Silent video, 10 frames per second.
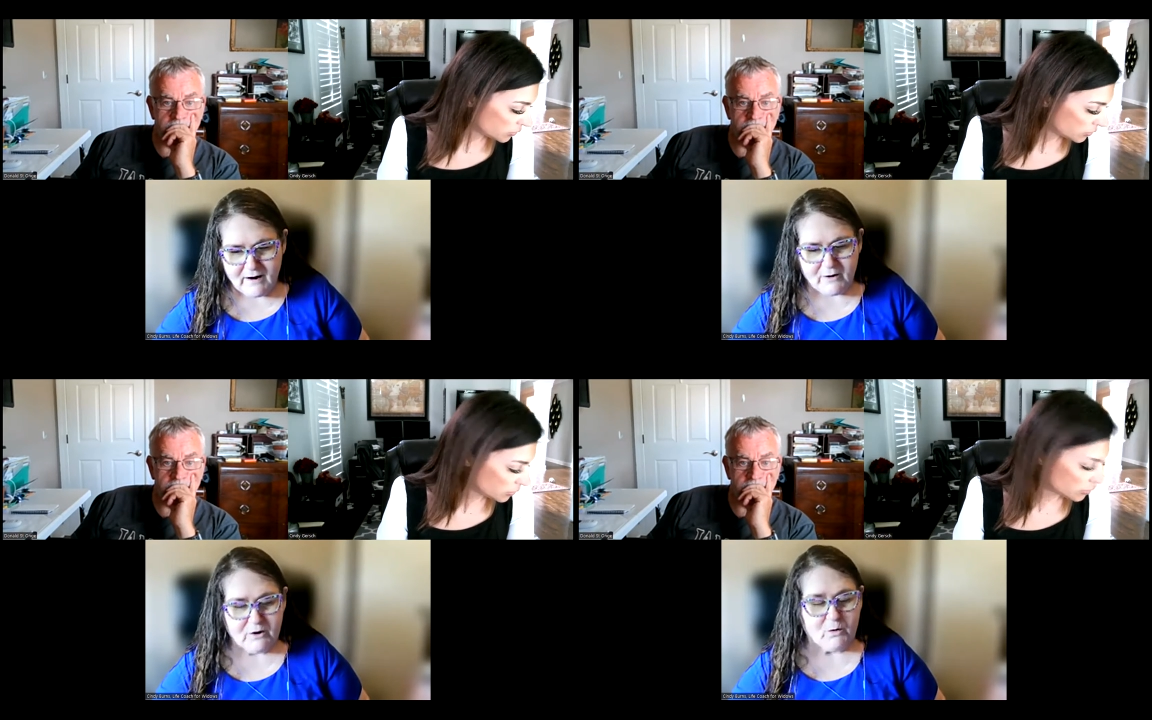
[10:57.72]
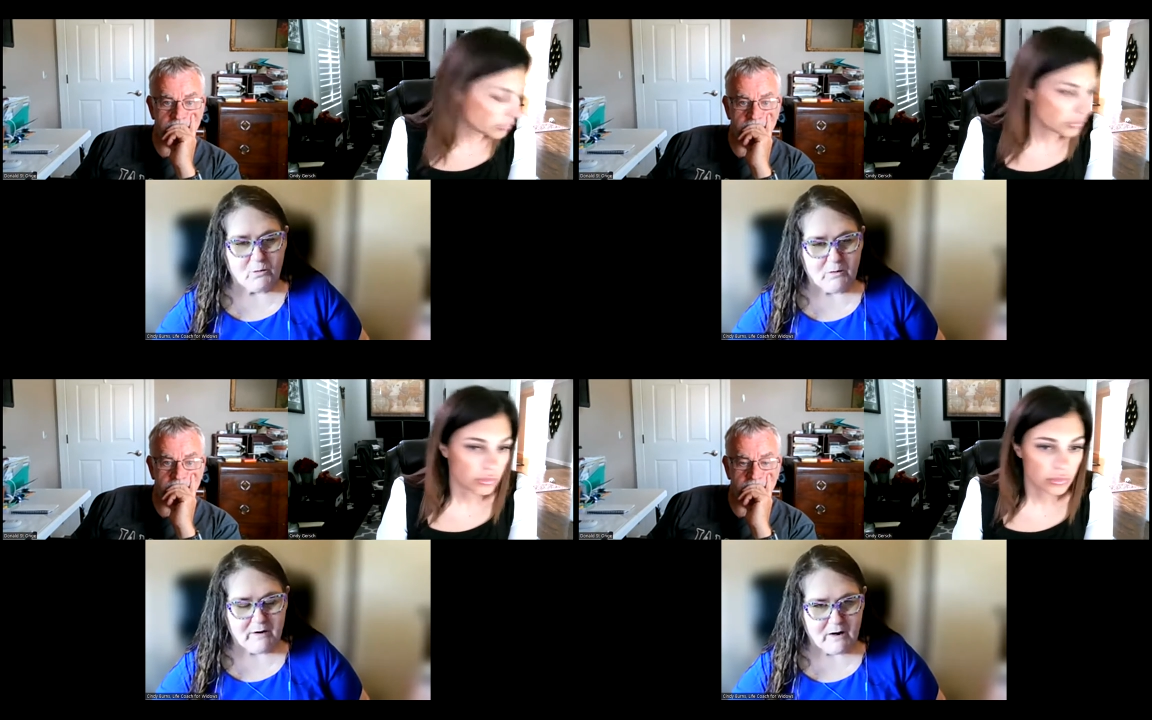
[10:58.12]
Speaker 1: "Are
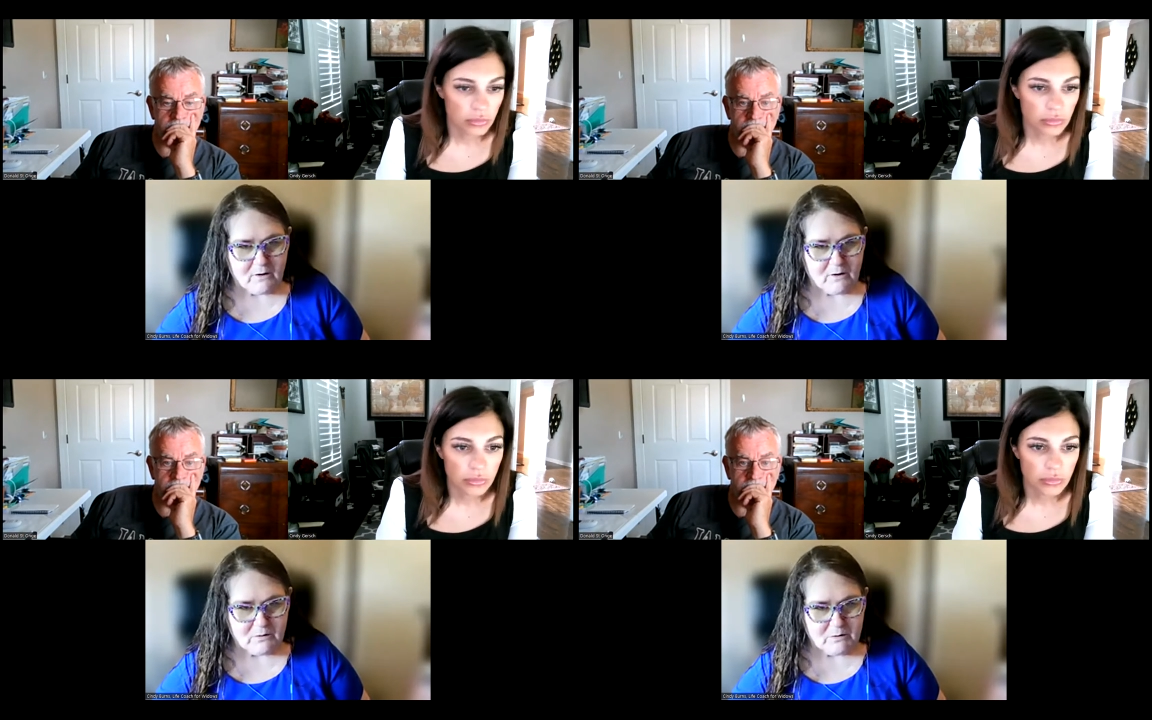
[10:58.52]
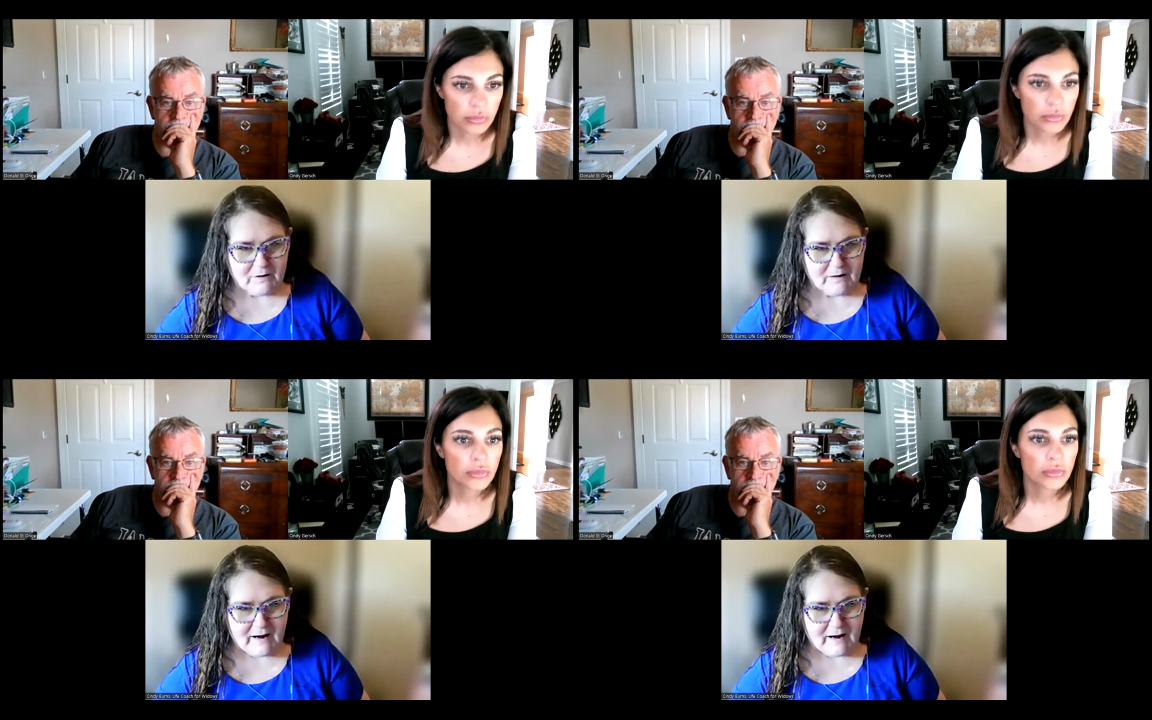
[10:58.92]
you a widow?"
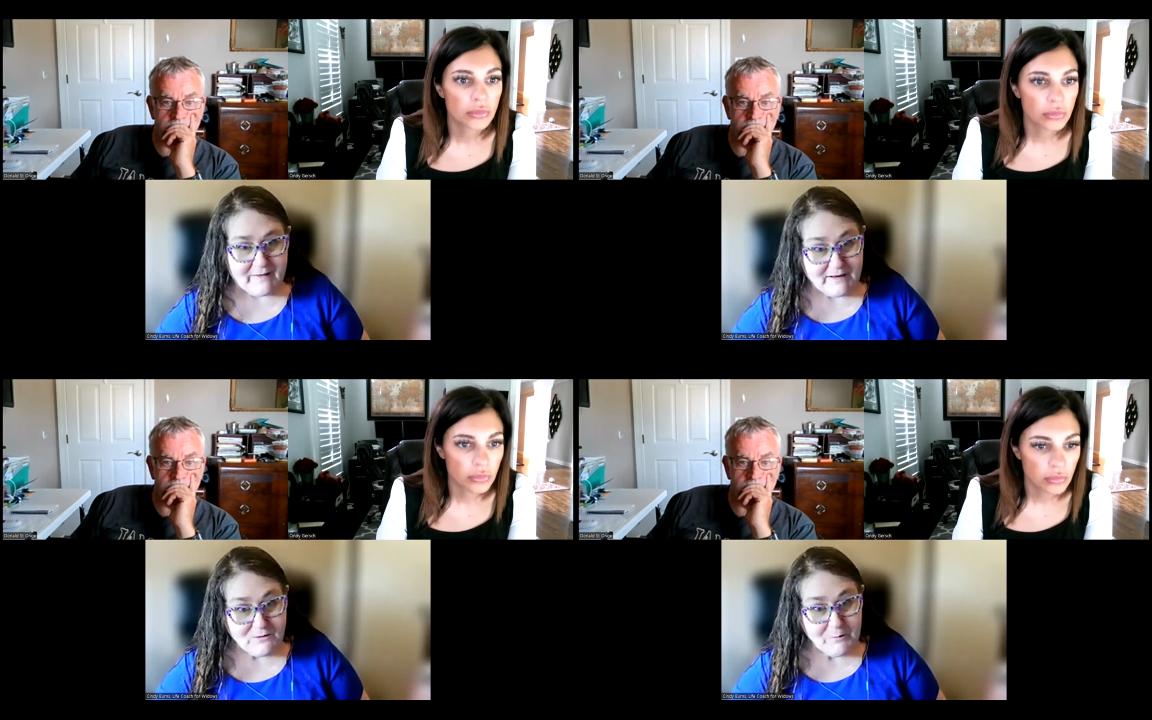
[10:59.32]
And